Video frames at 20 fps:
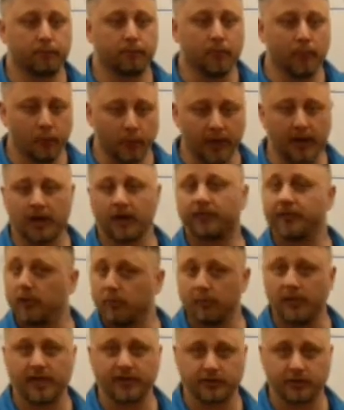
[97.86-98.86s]
We also
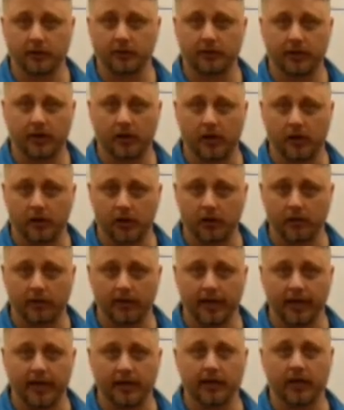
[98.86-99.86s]
measure the heart
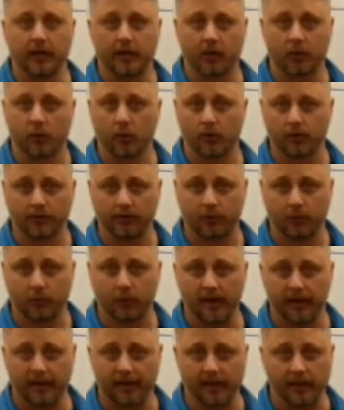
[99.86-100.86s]
rate in accordance
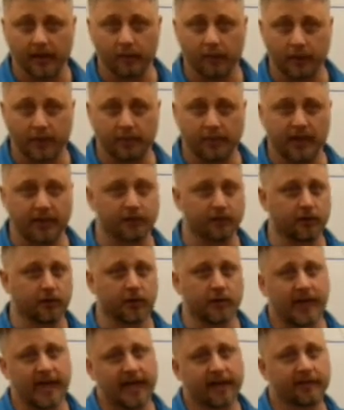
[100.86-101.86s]
with it. We measure
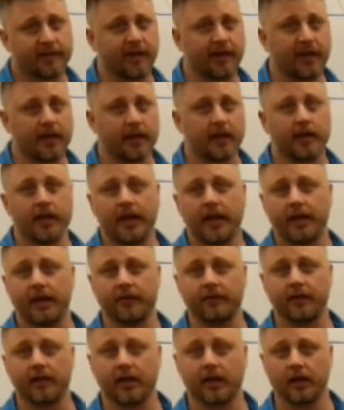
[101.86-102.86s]
lactate
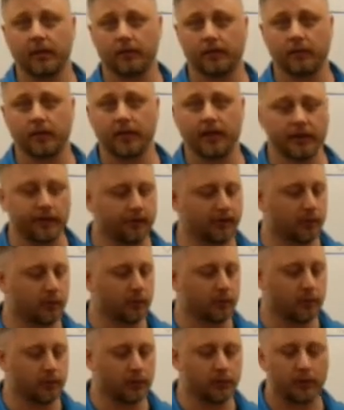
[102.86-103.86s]
as it comes with it. So
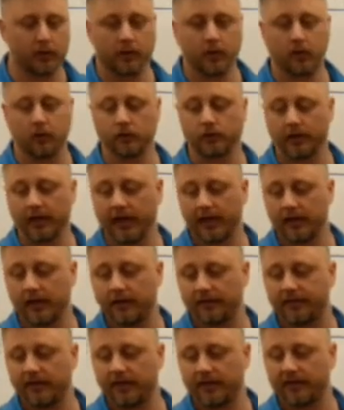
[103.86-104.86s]
we'll hold your hand
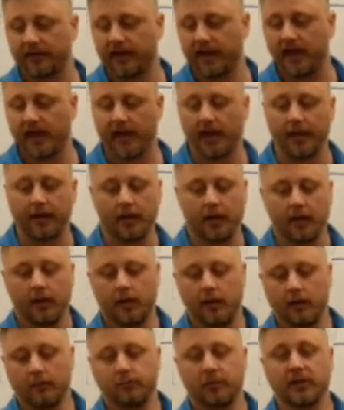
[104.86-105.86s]
off to the side,
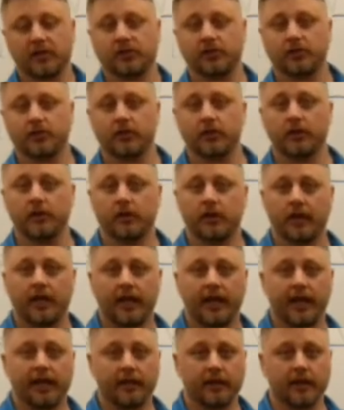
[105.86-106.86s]
punch your
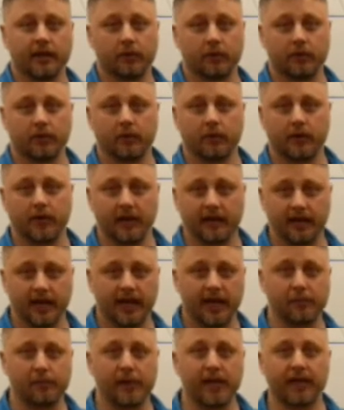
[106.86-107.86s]
hand like we're doing a
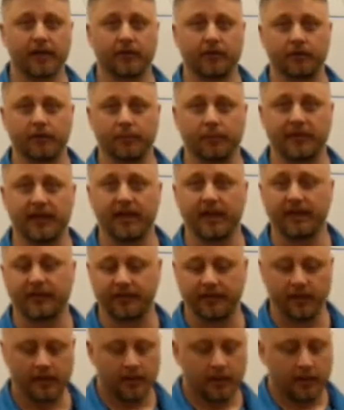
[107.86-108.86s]
diabetic strip
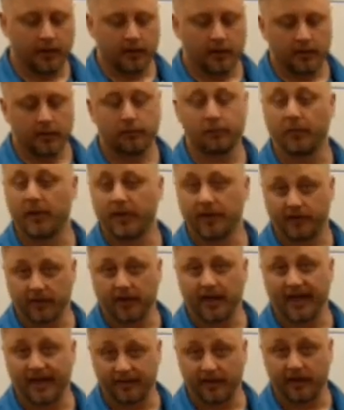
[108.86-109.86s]
test, but it's a
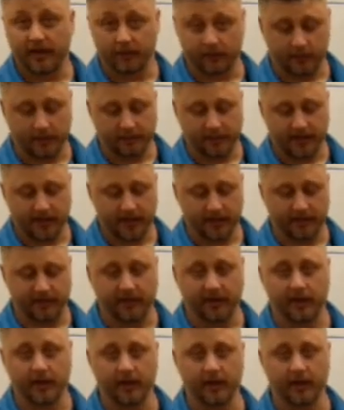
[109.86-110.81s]
lactate strip test.